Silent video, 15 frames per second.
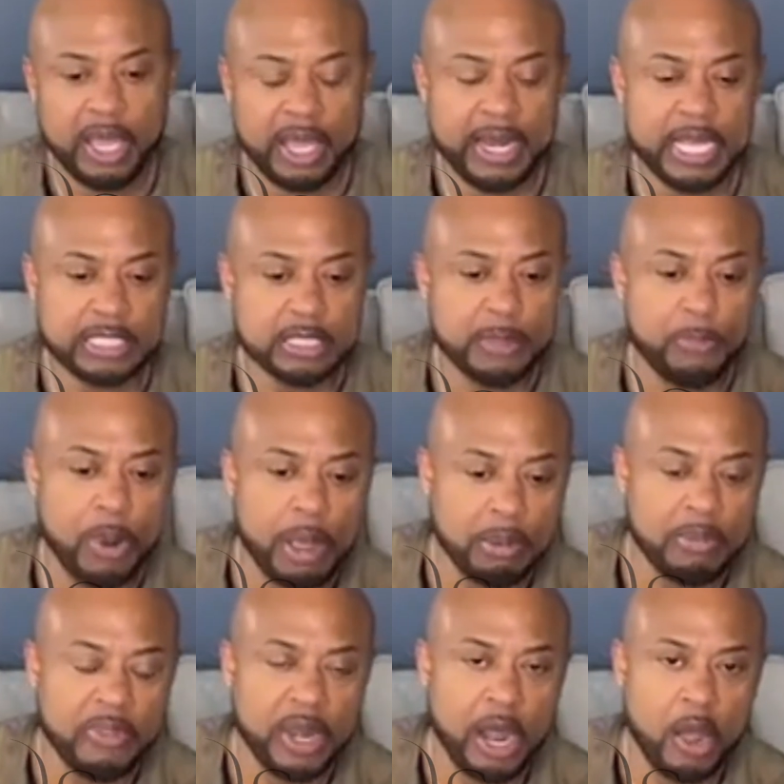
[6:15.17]
And that's the
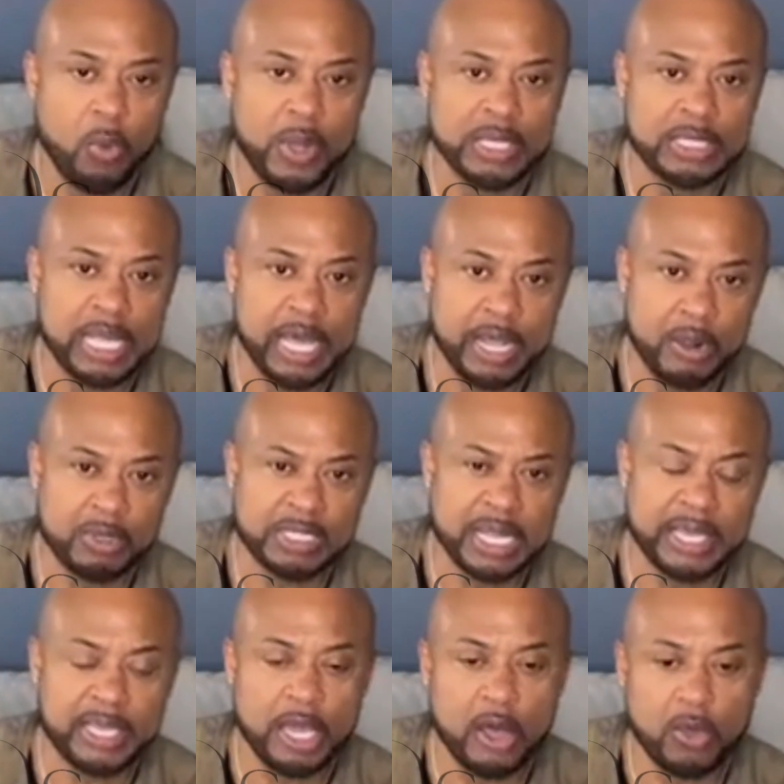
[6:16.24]
problem that I always had. I was
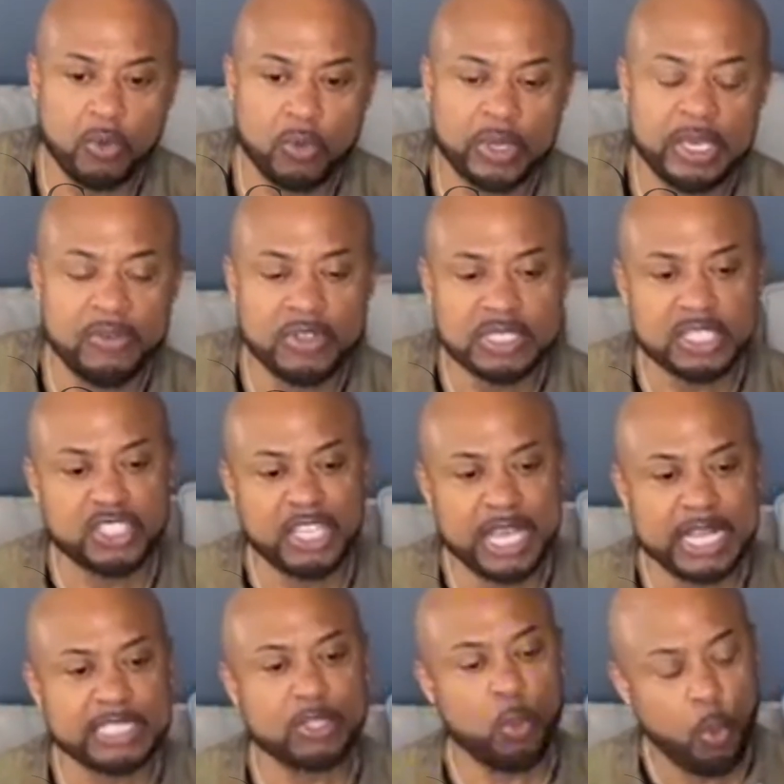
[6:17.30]
like, y'all, give us a
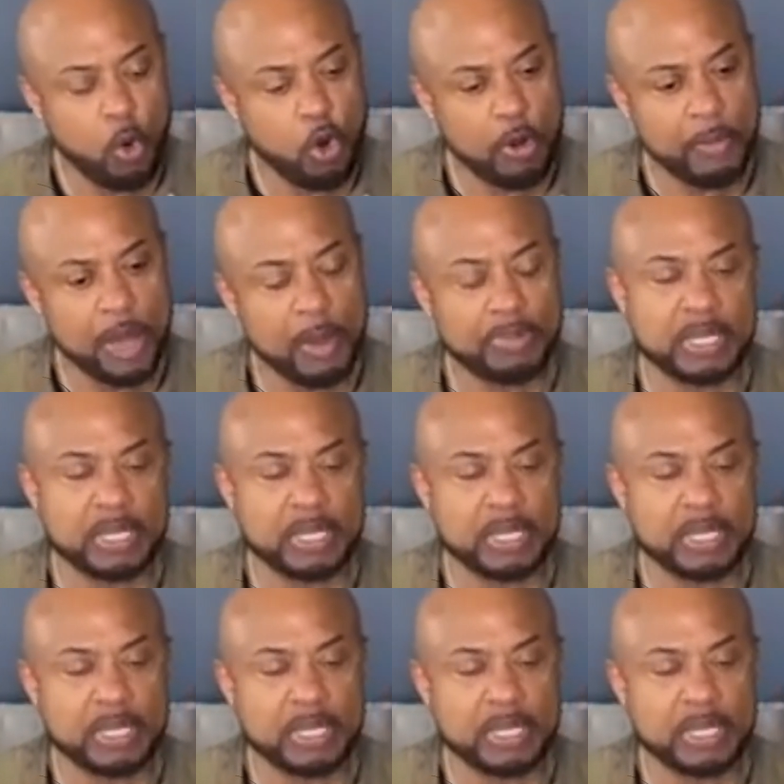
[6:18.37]
chance to warm up.